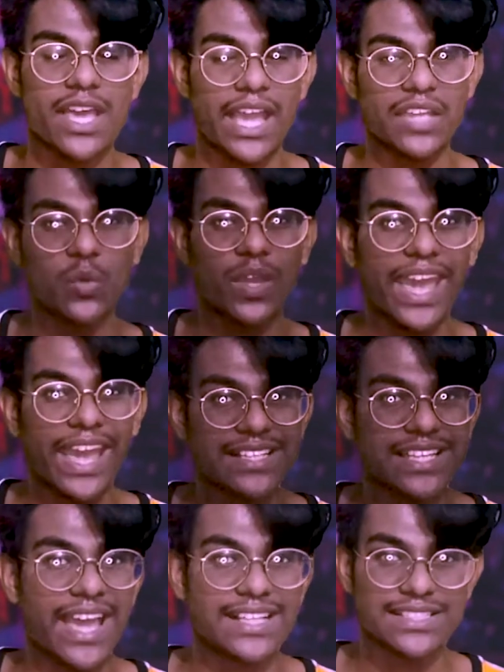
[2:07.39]
and you can't
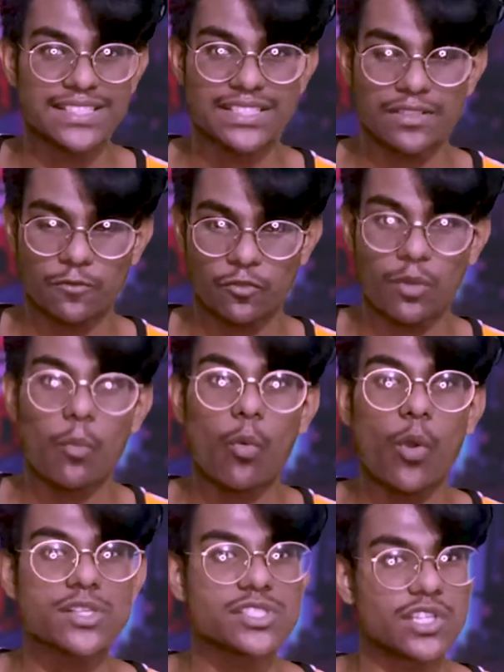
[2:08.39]
access them from
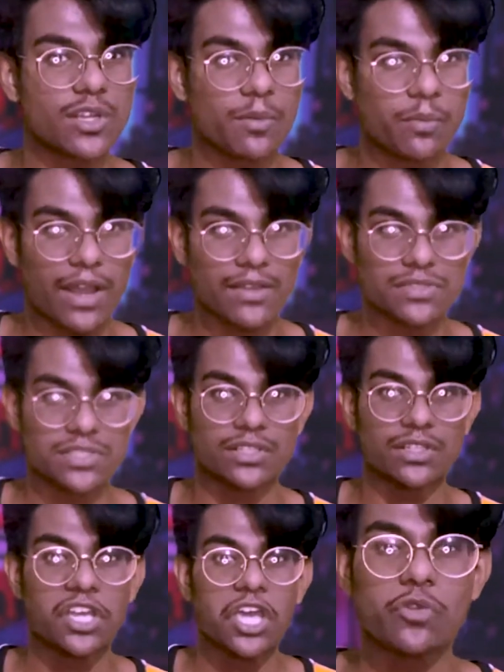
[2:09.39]
one single browser,